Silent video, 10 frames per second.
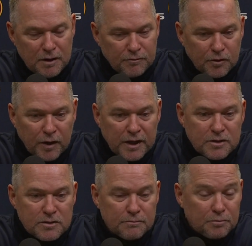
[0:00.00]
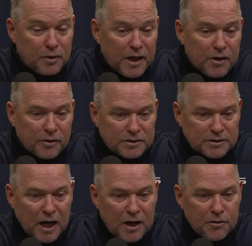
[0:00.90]
every great player
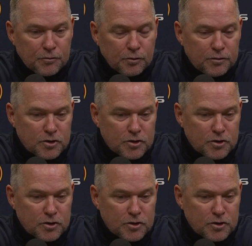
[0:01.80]
has gone through